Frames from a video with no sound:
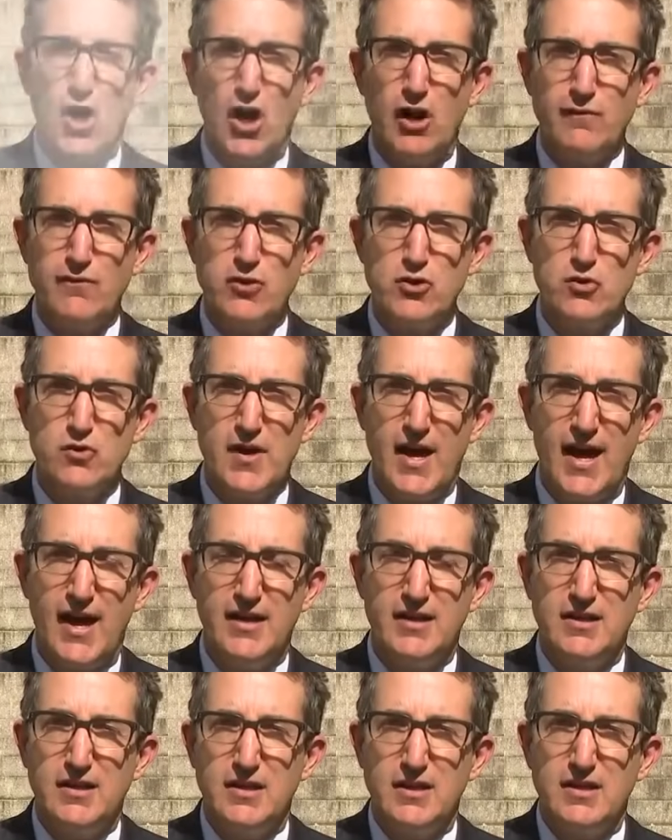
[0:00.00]
our view
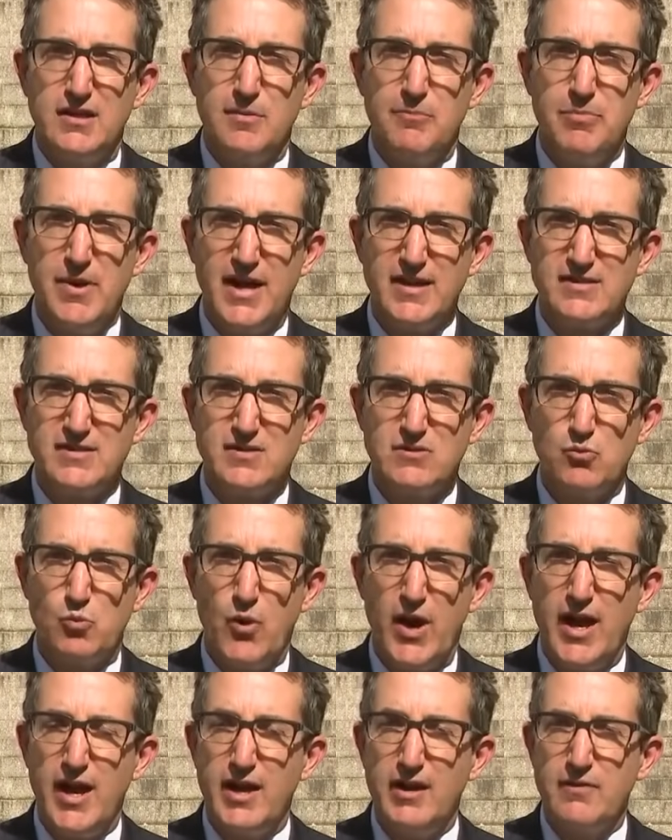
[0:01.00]
that the best
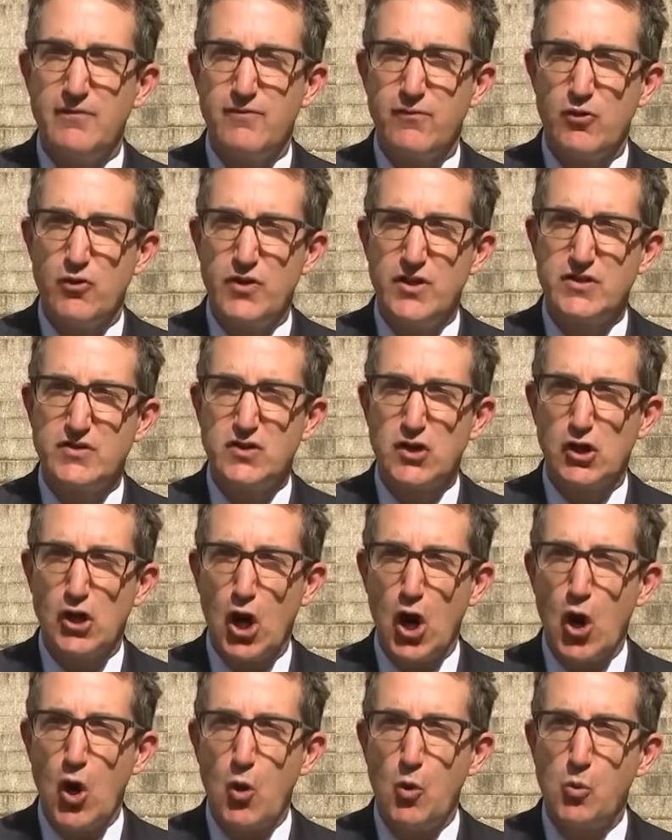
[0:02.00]
way for this to
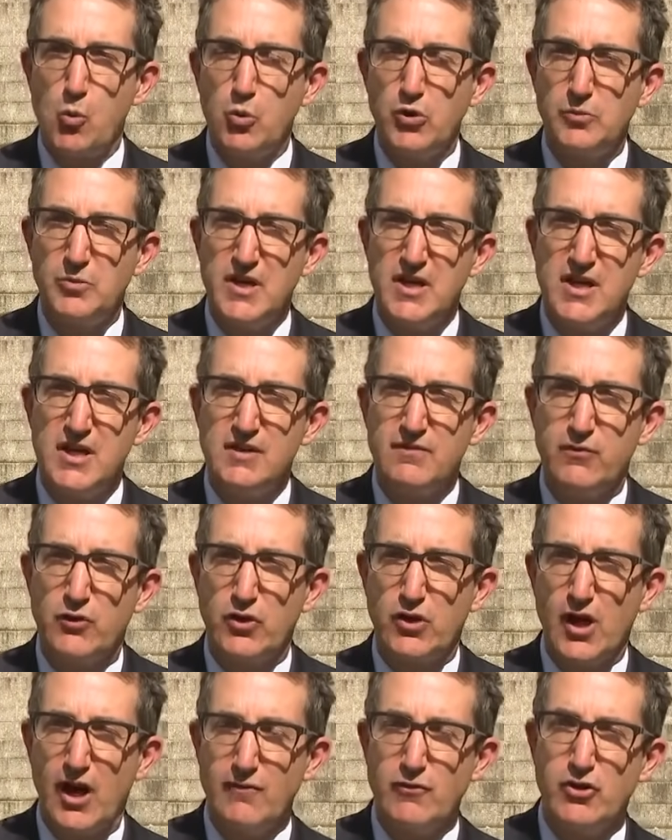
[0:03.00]
go would be
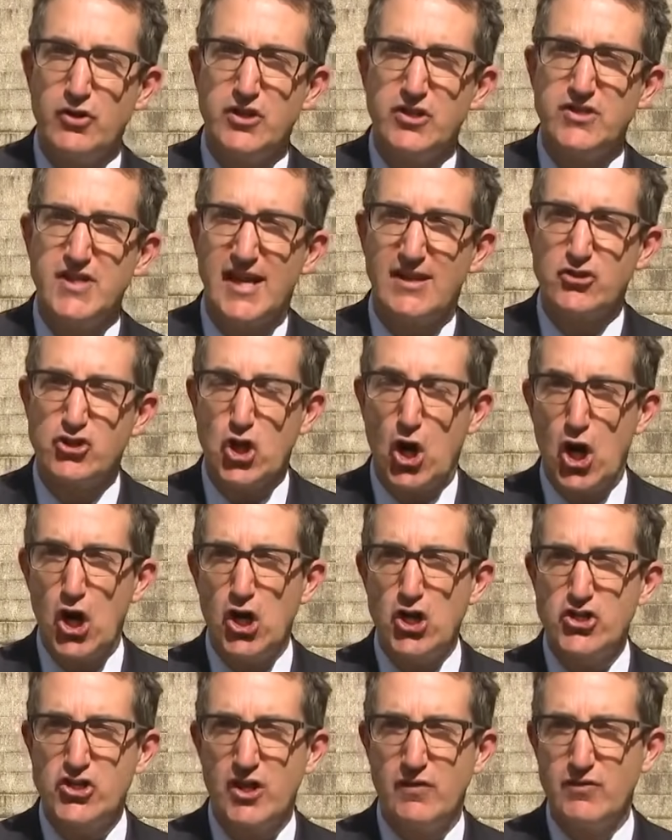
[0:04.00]
for the governor to take
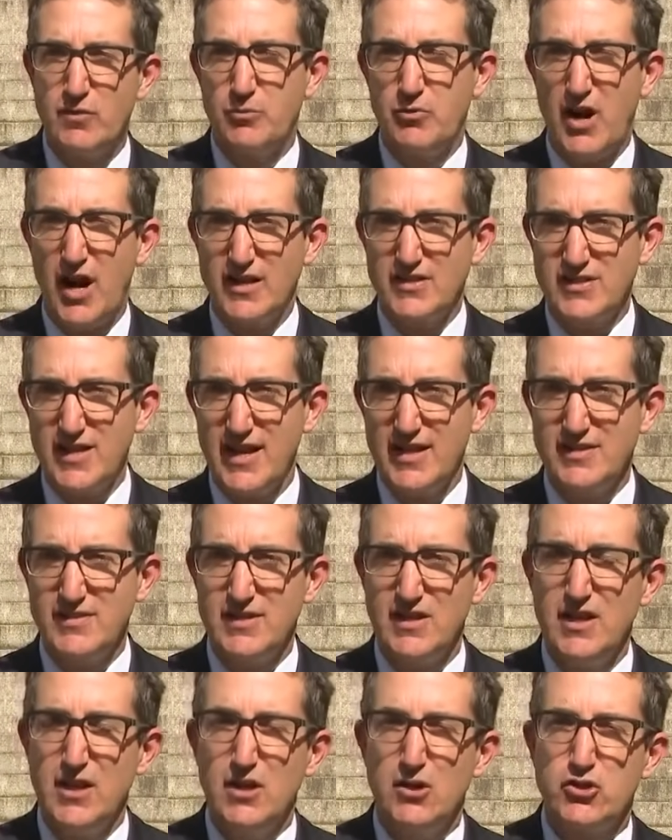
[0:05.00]
charge of the
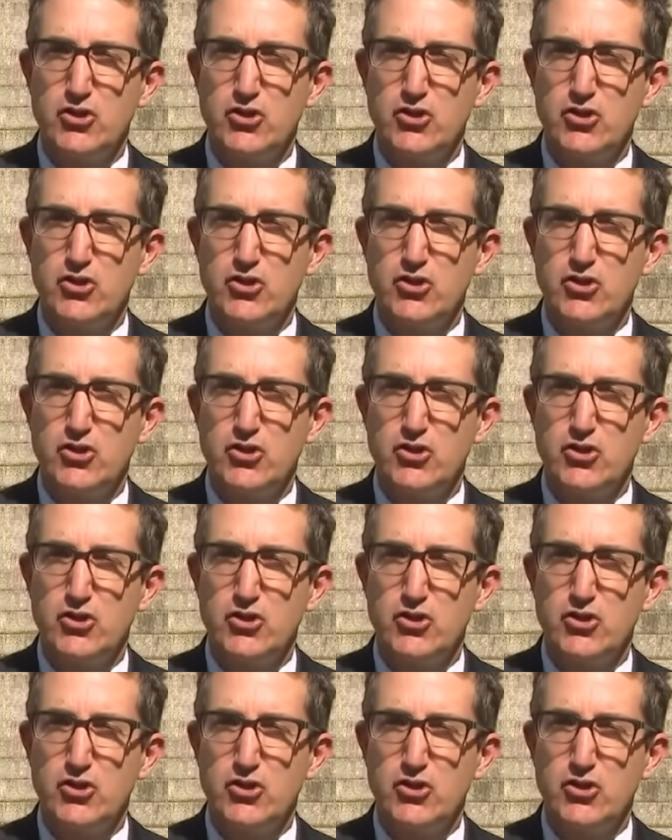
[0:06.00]
process,